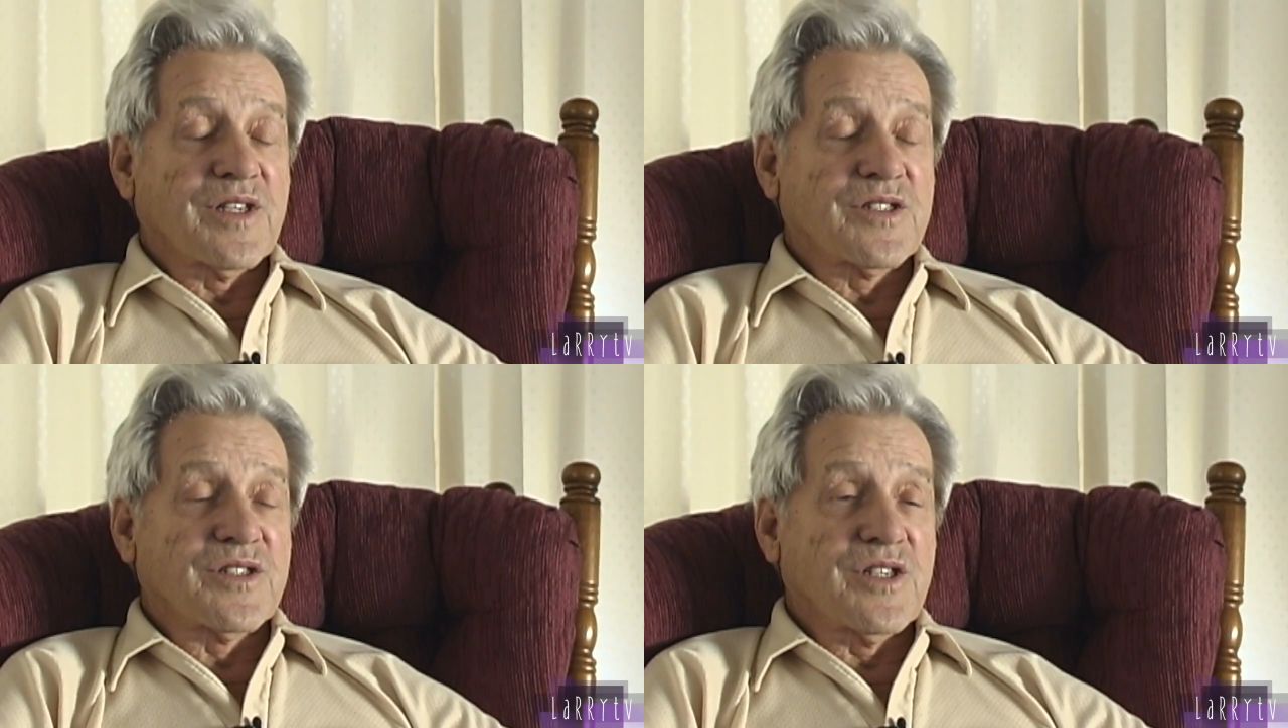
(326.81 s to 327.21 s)

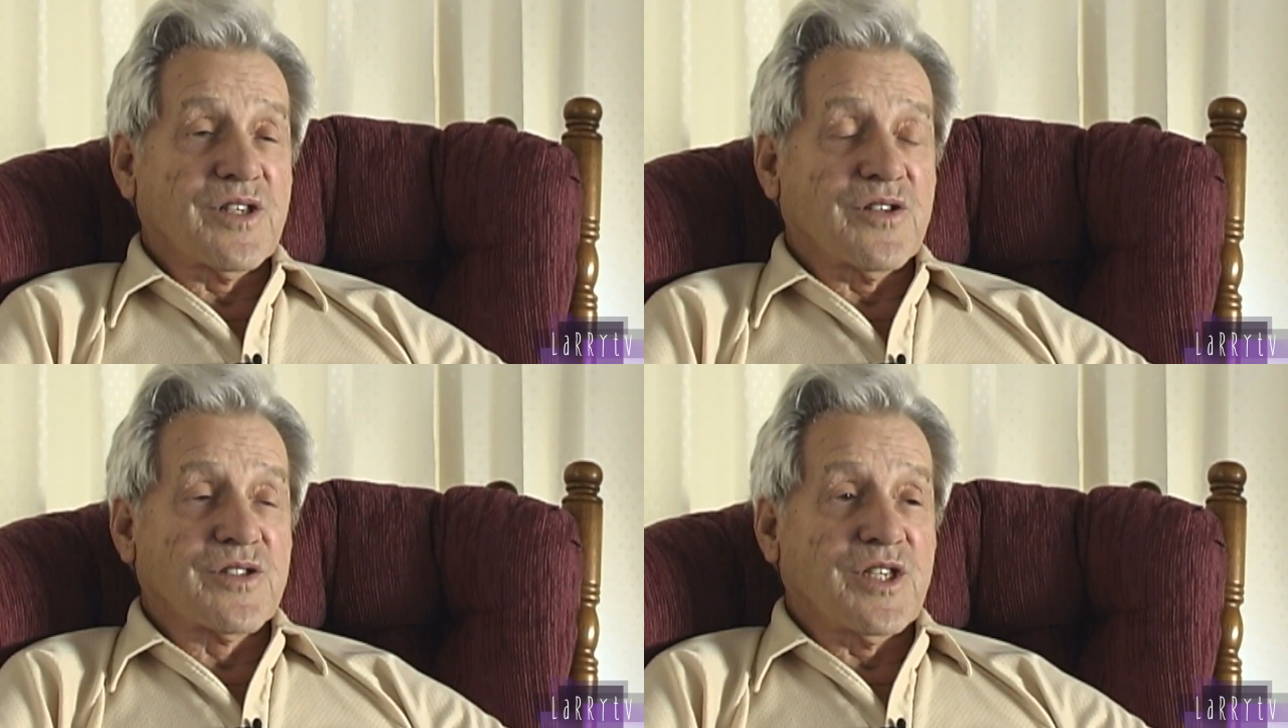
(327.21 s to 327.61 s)

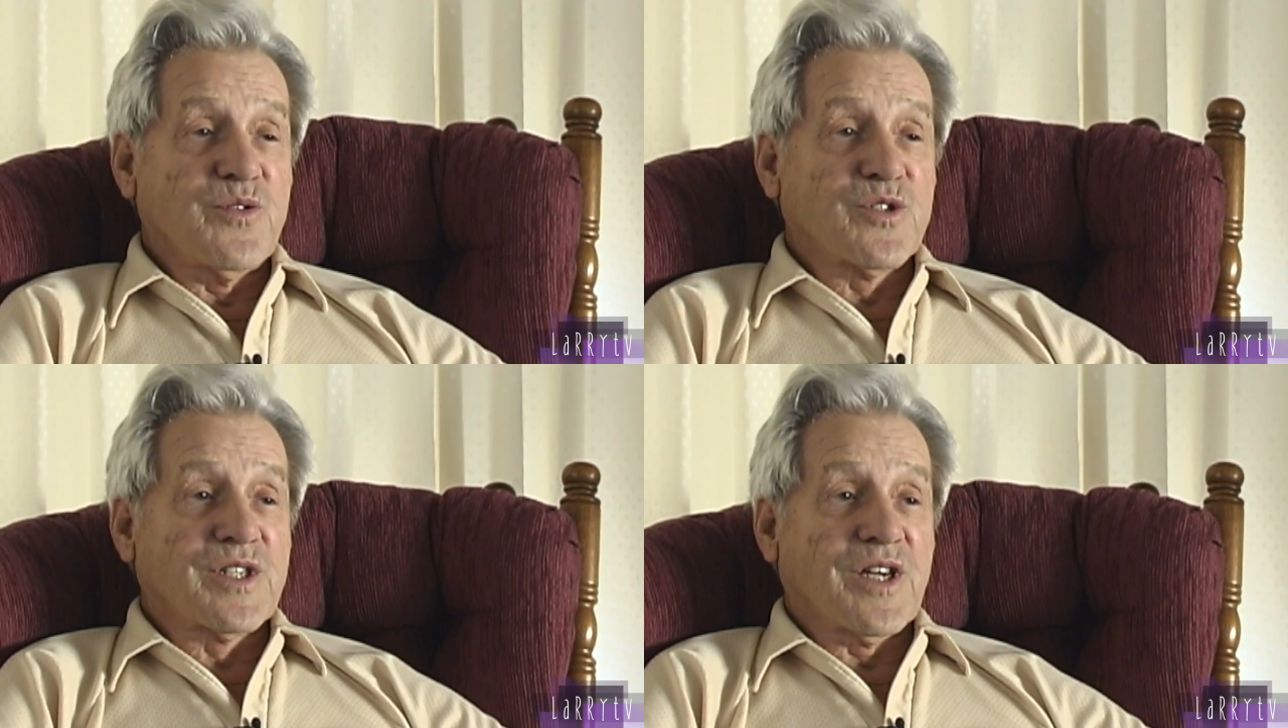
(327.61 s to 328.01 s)
Engineers,
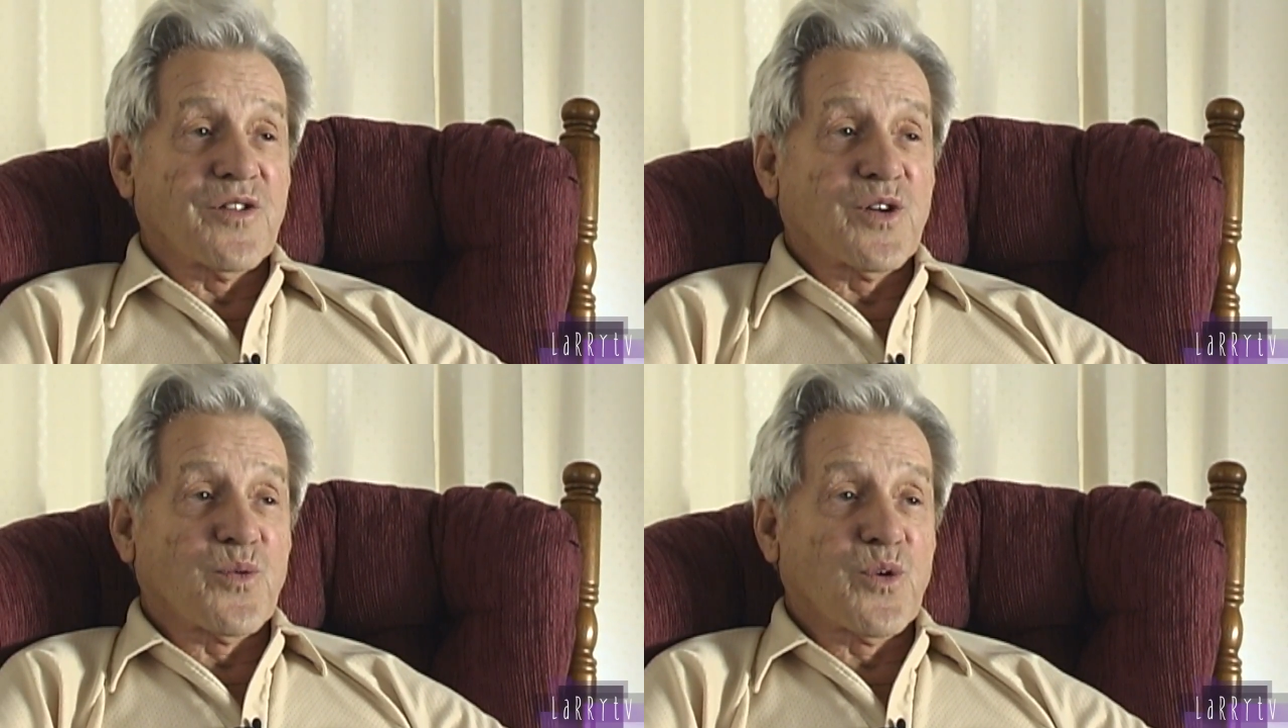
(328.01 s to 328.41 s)
he was
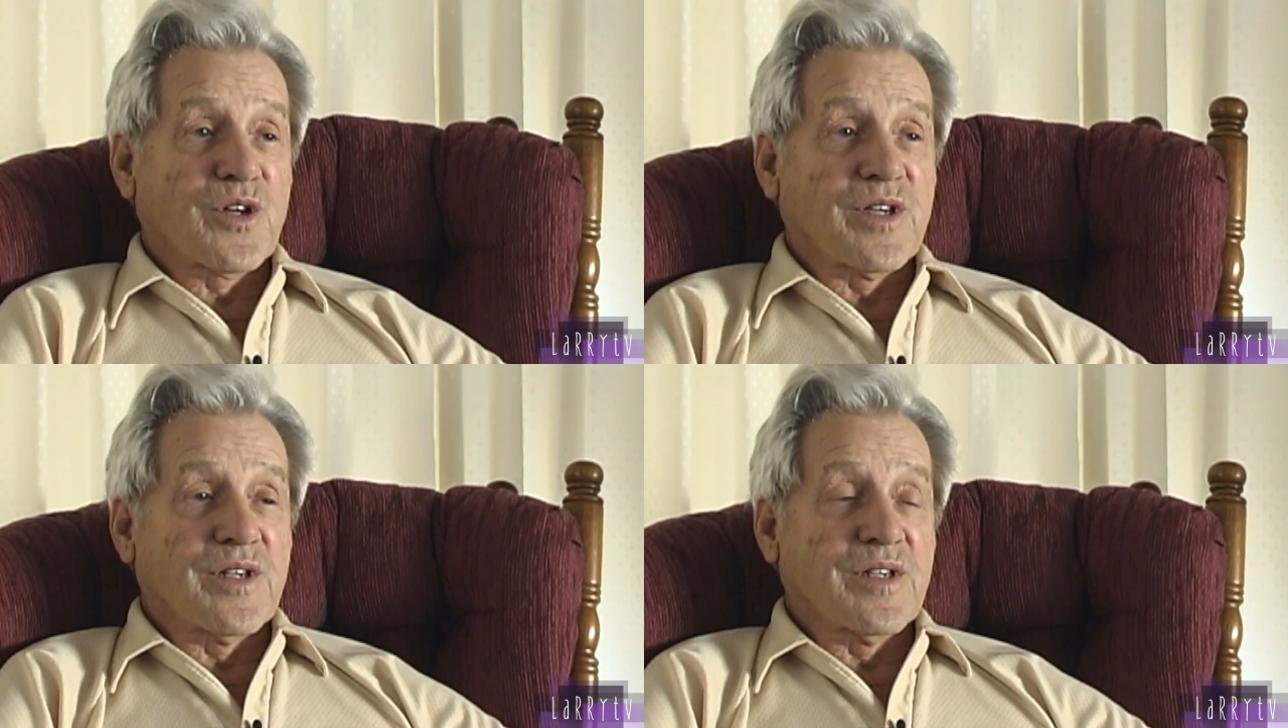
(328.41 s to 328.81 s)
down there
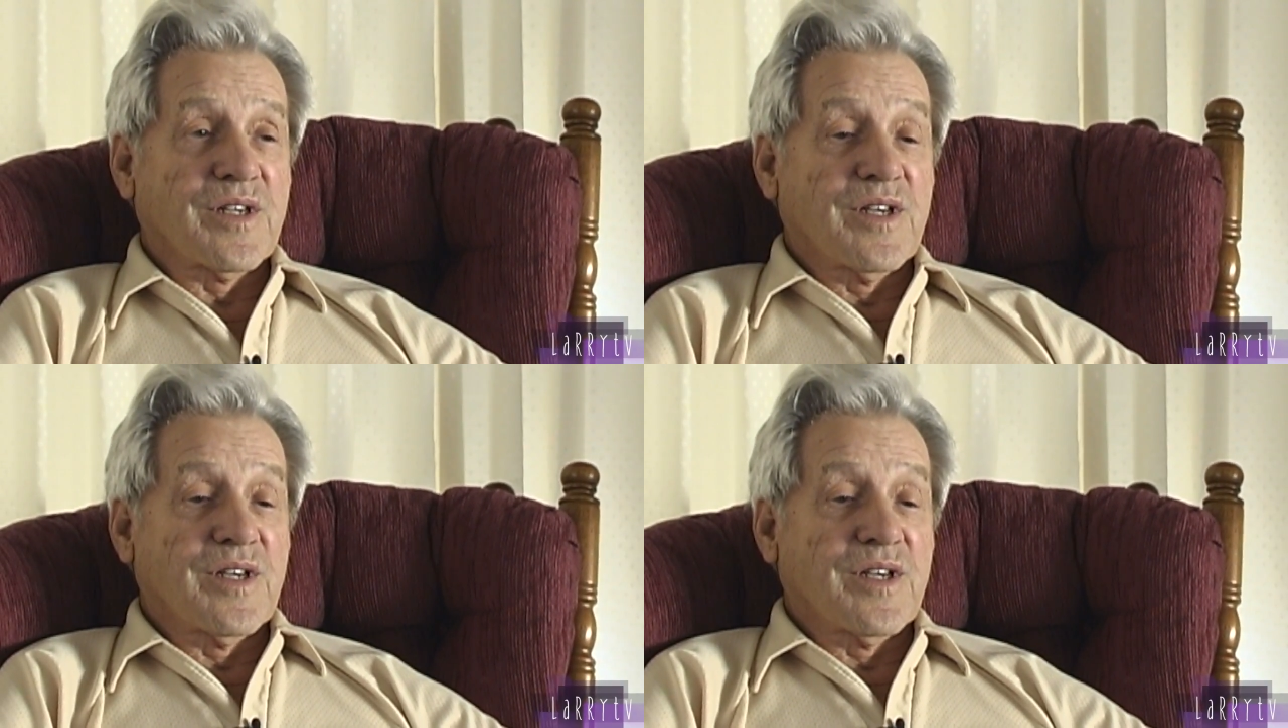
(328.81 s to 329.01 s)
working,